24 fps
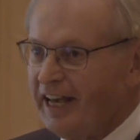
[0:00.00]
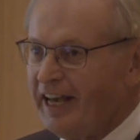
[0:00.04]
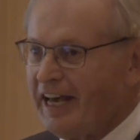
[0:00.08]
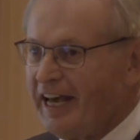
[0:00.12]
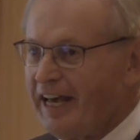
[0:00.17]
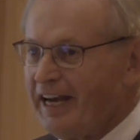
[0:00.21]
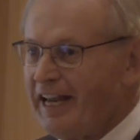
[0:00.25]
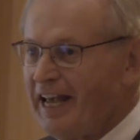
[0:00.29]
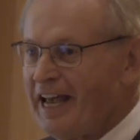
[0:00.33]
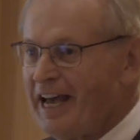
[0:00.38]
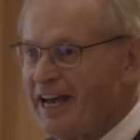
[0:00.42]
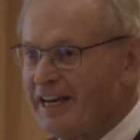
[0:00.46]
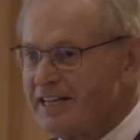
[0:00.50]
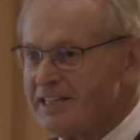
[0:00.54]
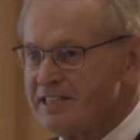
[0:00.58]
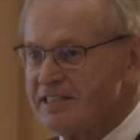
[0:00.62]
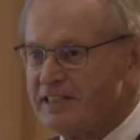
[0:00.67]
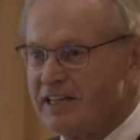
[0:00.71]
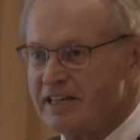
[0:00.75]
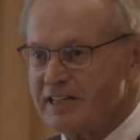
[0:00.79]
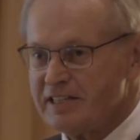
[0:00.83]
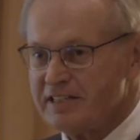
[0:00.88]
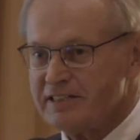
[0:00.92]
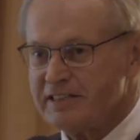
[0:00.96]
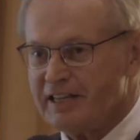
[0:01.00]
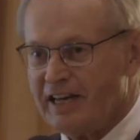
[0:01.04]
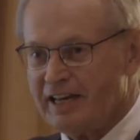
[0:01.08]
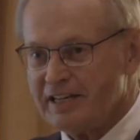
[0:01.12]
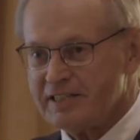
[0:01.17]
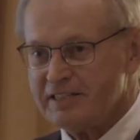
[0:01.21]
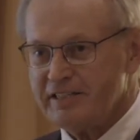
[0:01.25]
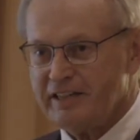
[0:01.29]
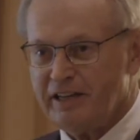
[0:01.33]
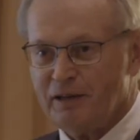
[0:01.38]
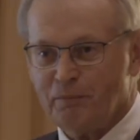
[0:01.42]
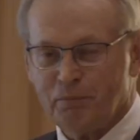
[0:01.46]
had access,
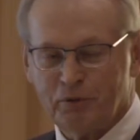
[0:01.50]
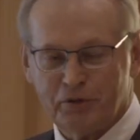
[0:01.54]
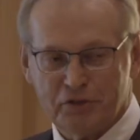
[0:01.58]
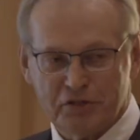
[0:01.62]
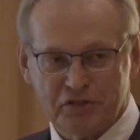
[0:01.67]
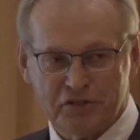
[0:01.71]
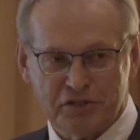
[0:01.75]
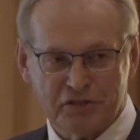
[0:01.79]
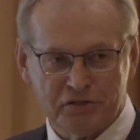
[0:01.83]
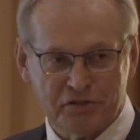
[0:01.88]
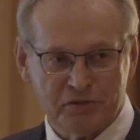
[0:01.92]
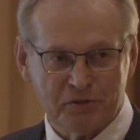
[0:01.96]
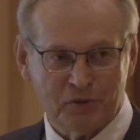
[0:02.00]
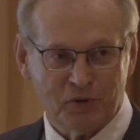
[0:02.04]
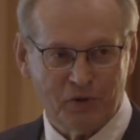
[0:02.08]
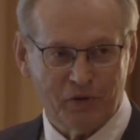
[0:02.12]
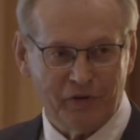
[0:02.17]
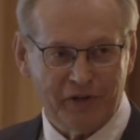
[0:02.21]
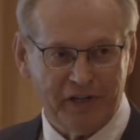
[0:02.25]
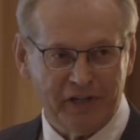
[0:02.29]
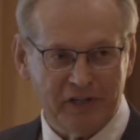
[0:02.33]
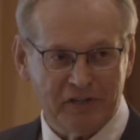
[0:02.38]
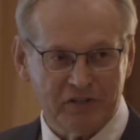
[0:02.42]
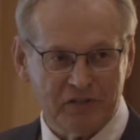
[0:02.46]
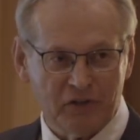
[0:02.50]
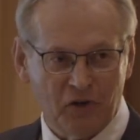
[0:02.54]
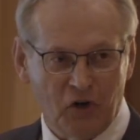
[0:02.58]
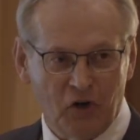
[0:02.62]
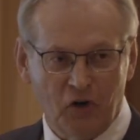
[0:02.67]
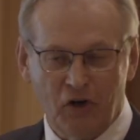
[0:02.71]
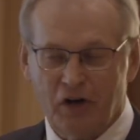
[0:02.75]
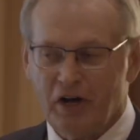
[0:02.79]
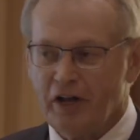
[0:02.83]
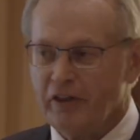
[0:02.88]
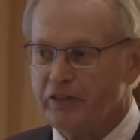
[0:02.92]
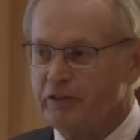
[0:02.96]
as the emperor's historian, to
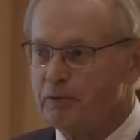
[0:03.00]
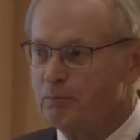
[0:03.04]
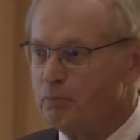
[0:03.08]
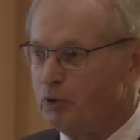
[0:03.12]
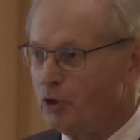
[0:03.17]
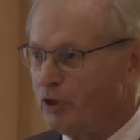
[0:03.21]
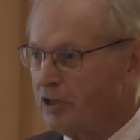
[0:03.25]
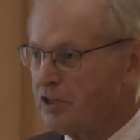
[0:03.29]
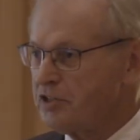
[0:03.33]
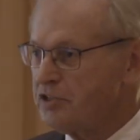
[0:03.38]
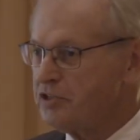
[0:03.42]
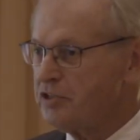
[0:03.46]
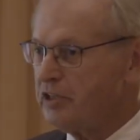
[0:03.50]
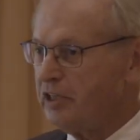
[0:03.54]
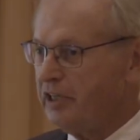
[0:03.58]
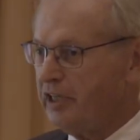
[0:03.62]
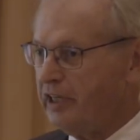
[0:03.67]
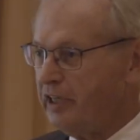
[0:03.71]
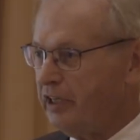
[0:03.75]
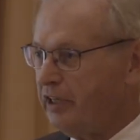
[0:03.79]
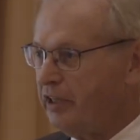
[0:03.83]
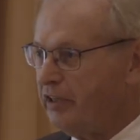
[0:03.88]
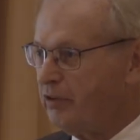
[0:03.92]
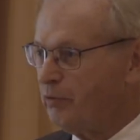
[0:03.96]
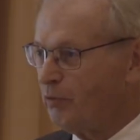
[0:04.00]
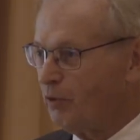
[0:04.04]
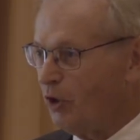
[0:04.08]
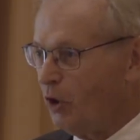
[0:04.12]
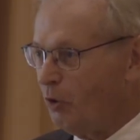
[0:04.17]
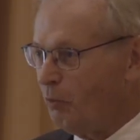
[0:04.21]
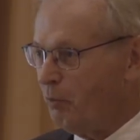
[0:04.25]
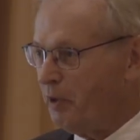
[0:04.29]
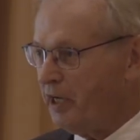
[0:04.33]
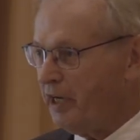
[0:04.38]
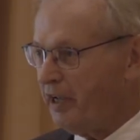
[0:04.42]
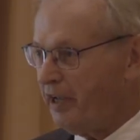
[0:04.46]
all the books in the
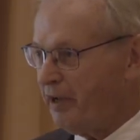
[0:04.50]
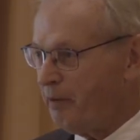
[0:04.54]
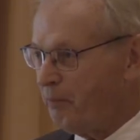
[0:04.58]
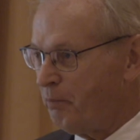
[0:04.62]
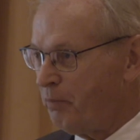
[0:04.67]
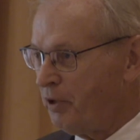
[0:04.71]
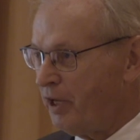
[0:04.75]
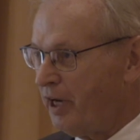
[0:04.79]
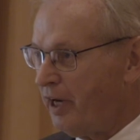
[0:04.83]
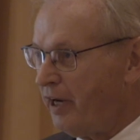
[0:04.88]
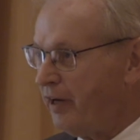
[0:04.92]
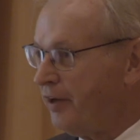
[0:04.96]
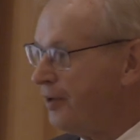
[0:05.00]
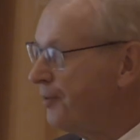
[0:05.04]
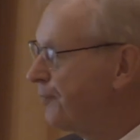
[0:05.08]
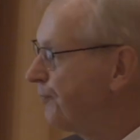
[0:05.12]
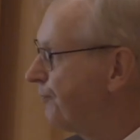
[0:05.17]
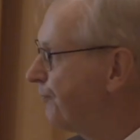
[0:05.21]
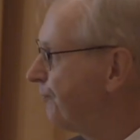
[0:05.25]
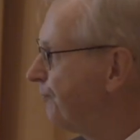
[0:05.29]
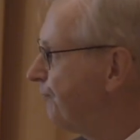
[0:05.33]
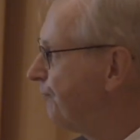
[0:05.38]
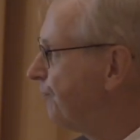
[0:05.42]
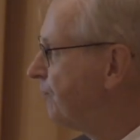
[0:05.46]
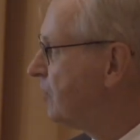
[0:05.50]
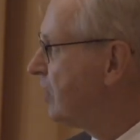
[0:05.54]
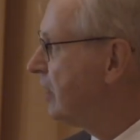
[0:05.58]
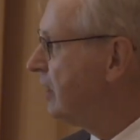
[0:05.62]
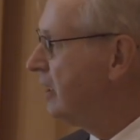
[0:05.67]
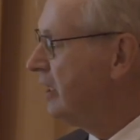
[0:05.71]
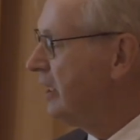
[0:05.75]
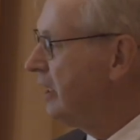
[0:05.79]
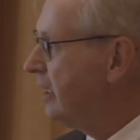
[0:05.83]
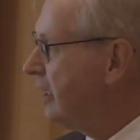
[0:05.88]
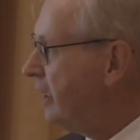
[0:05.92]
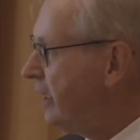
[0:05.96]
Roman Empire.
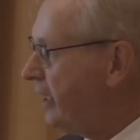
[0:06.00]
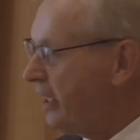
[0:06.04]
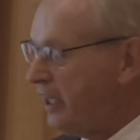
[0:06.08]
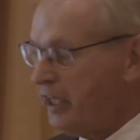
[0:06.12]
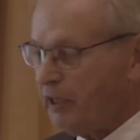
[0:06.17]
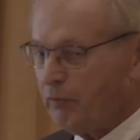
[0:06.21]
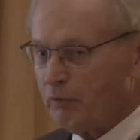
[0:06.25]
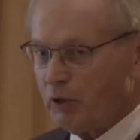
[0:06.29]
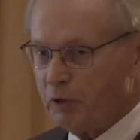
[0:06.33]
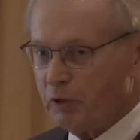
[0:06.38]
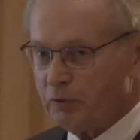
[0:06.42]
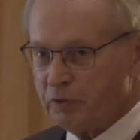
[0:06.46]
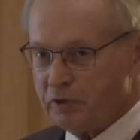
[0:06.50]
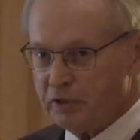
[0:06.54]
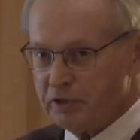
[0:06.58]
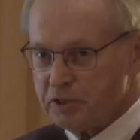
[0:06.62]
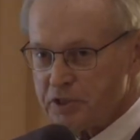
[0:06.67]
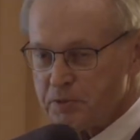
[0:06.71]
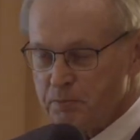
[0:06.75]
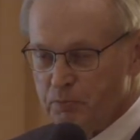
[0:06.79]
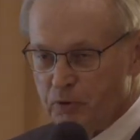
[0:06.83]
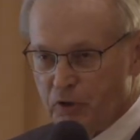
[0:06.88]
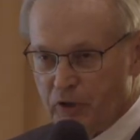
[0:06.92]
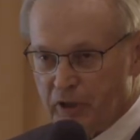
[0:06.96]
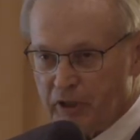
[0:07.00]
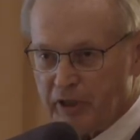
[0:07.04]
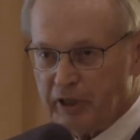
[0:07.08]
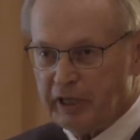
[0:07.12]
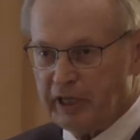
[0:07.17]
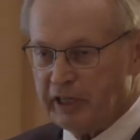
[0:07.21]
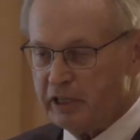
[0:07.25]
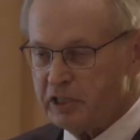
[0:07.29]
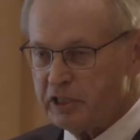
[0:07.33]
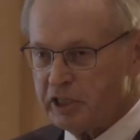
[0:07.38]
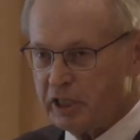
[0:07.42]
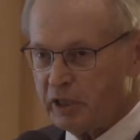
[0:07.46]
And he wrote this book,
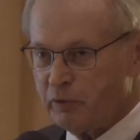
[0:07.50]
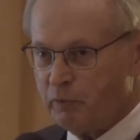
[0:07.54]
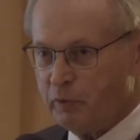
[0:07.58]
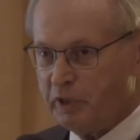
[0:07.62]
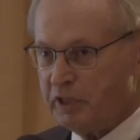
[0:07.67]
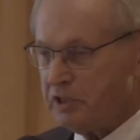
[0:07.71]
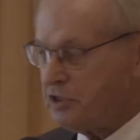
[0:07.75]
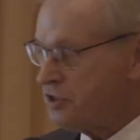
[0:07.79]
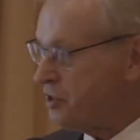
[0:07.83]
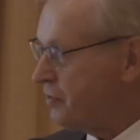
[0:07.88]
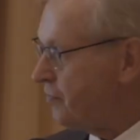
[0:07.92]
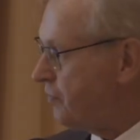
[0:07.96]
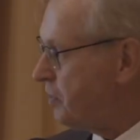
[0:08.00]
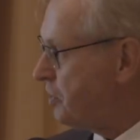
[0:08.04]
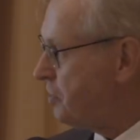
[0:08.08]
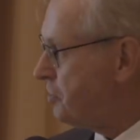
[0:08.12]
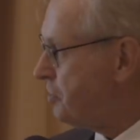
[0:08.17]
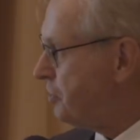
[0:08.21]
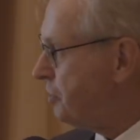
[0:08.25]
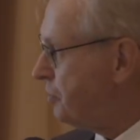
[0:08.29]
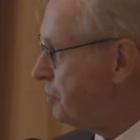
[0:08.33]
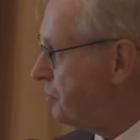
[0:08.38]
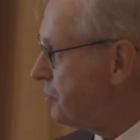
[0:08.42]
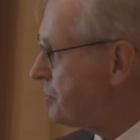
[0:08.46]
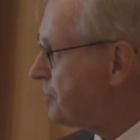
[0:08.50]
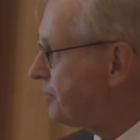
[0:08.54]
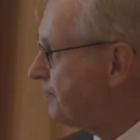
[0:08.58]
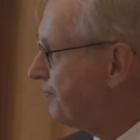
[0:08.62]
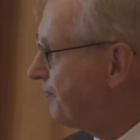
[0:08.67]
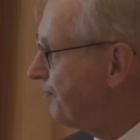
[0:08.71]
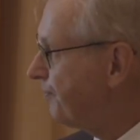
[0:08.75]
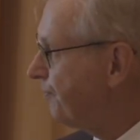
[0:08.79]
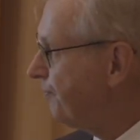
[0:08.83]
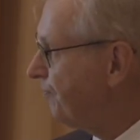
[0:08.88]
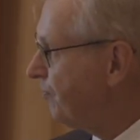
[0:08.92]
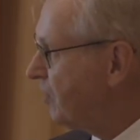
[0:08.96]
Antiquities of the Jews.
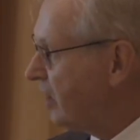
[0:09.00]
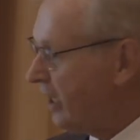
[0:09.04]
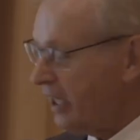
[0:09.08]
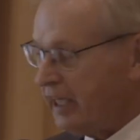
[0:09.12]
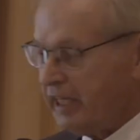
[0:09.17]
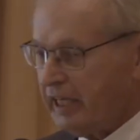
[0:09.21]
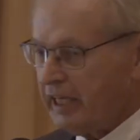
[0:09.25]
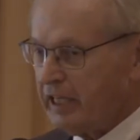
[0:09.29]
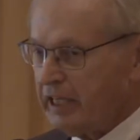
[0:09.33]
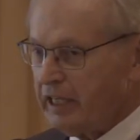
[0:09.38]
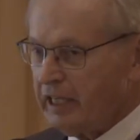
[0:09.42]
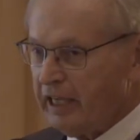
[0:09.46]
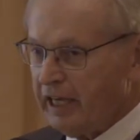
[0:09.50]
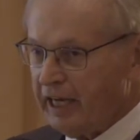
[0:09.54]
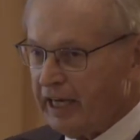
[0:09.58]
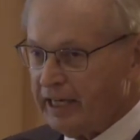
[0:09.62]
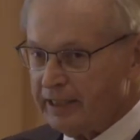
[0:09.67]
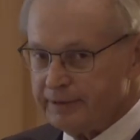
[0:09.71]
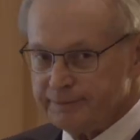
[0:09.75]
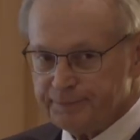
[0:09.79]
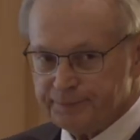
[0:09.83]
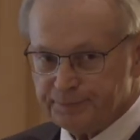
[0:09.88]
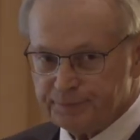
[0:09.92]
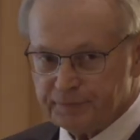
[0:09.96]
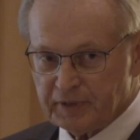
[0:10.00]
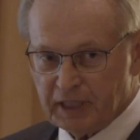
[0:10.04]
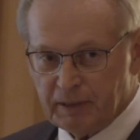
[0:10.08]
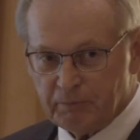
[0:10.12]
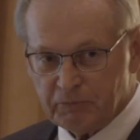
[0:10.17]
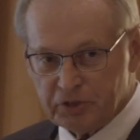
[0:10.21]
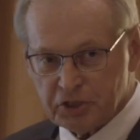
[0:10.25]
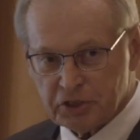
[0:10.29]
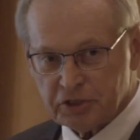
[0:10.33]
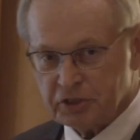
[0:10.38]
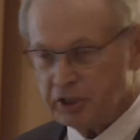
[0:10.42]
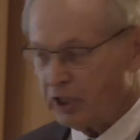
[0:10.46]
And in that,
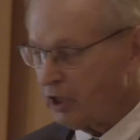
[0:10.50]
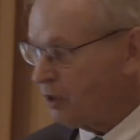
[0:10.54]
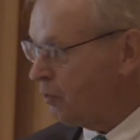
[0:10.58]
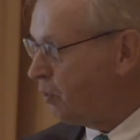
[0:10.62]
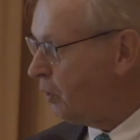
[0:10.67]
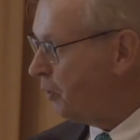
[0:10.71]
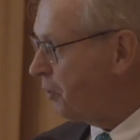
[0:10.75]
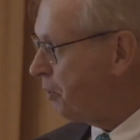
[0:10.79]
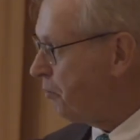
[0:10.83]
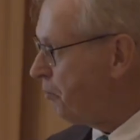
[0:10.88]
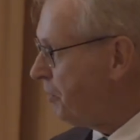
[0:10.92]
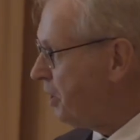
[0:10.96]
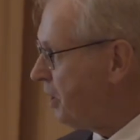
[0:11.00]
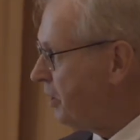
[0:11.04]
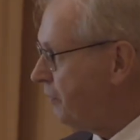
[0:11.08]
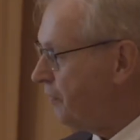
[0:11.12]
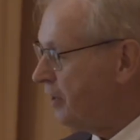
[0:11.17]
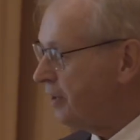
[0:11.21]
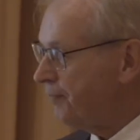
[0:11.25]
I'm just going to quote a bit of